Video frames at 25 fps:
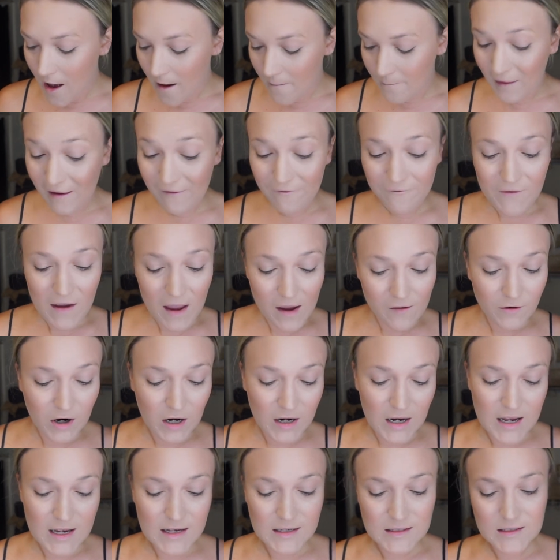My
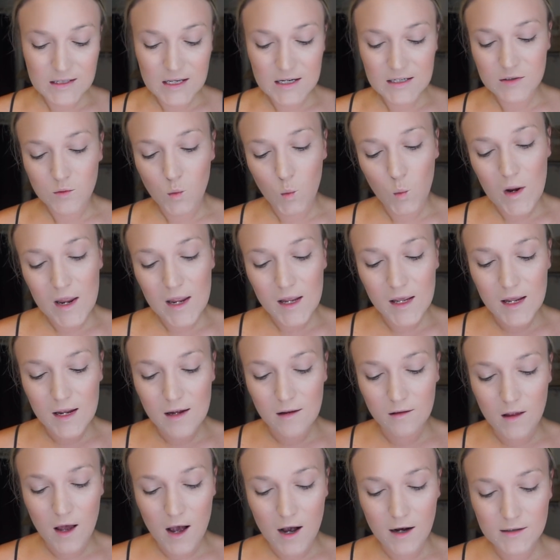favorite is this Winky
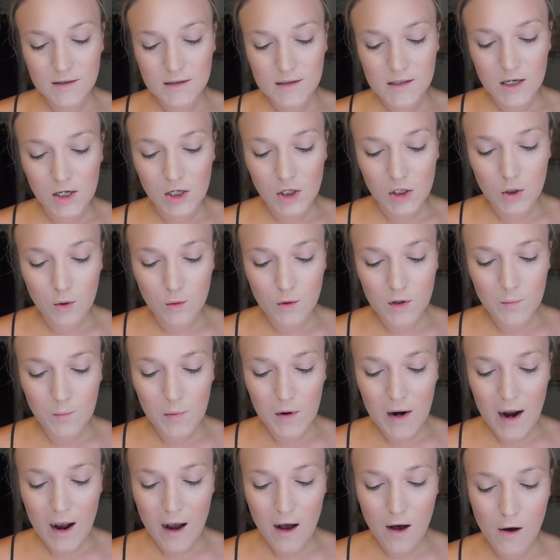Luxe
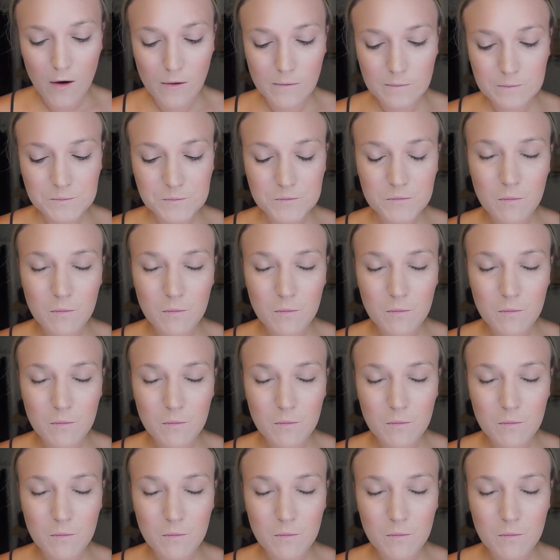Unibrow